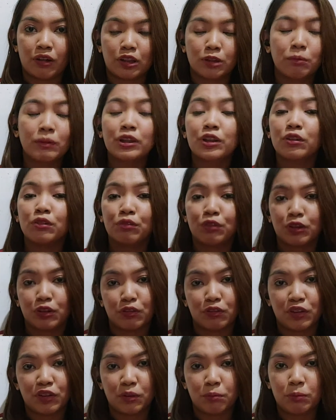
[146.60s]
especially for
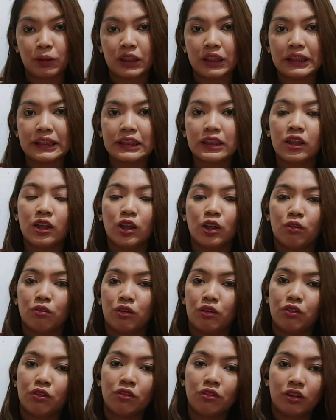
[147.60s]
the Philippines,
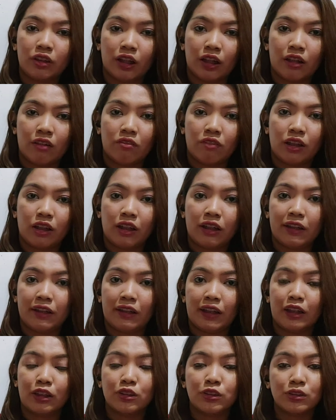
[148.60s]
we don't have a
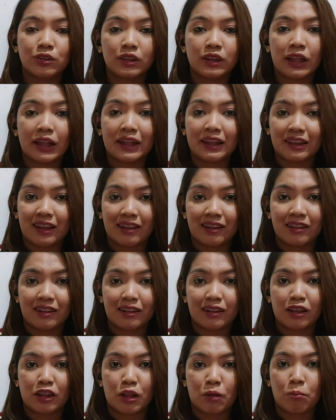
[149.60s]
national
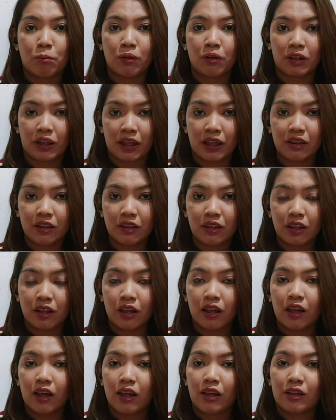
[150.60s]
identity number yet.
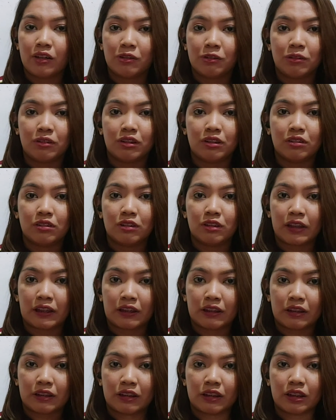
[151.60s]
I know that
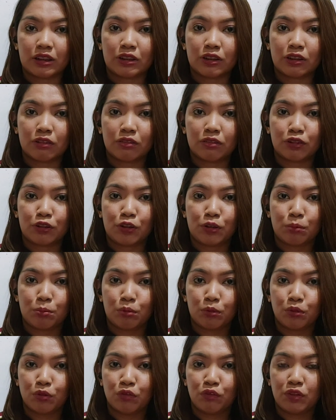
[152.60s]
Duterte has already
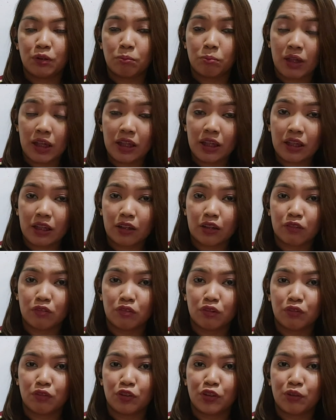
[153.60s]
approved the making
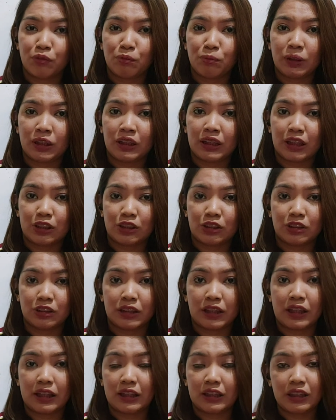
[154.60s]
of the Philippine
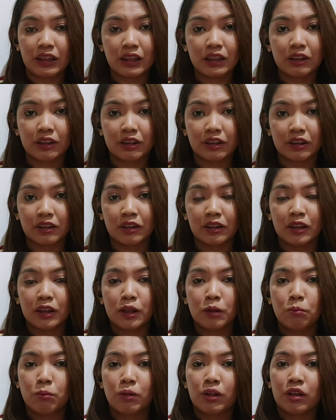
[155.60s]
National ID card,
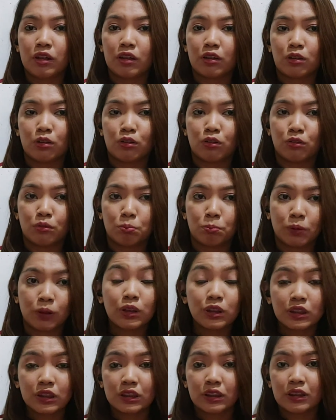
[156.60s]
but I don't
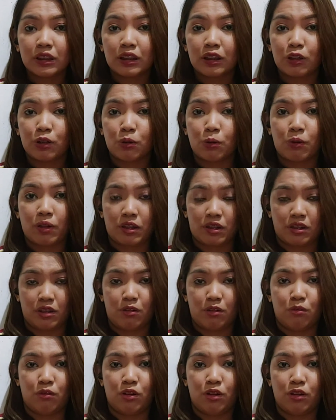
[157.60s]
personally know
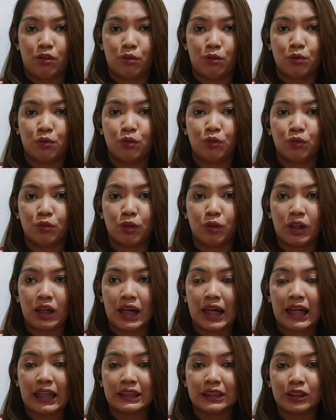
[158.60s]
anyone who
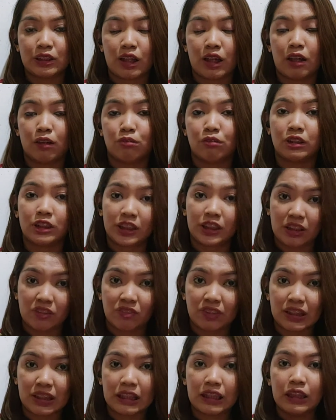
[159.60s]
has
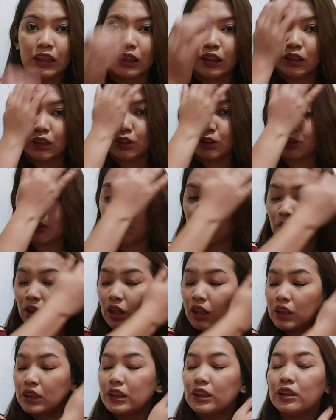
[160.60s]
received it.
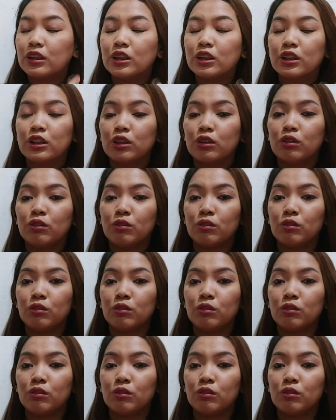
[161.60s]
So since